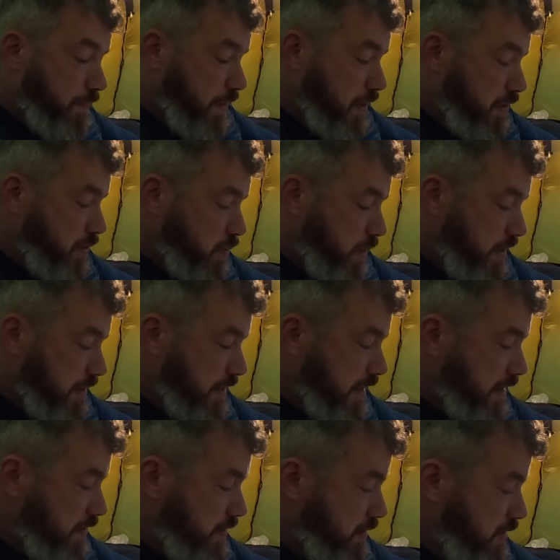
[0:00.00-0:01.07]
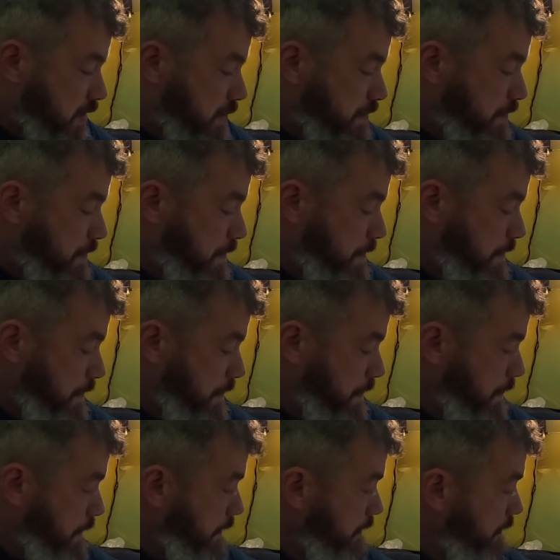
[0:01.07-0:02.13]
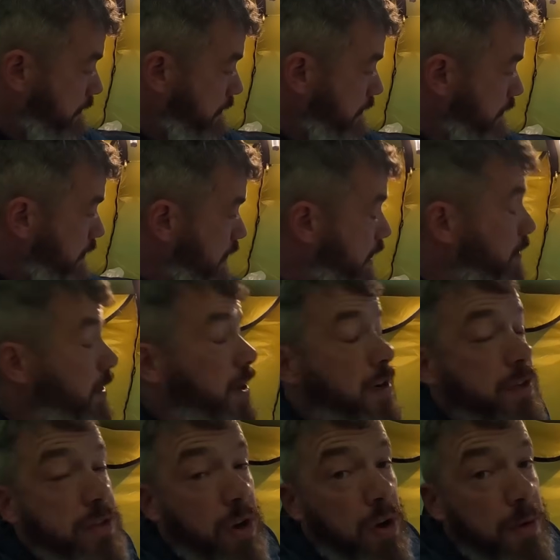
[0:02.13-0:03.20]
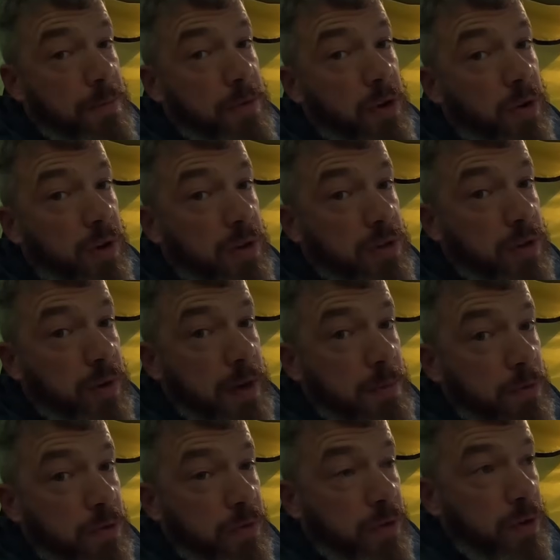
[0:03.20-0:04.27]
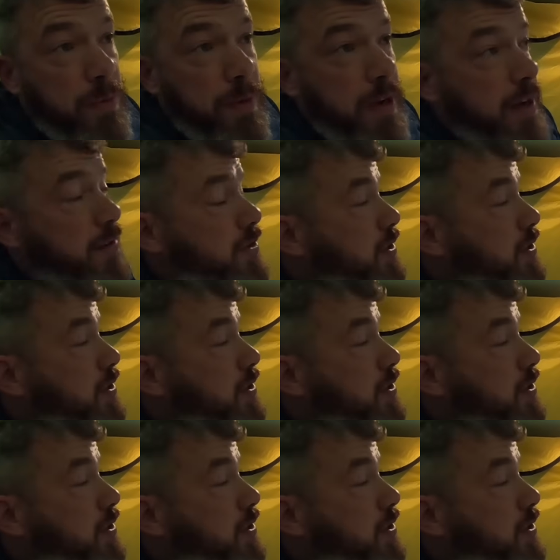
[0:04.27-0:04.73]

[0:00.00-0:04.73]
there's always next time. Anyway guys, I'm not going to do any more filming now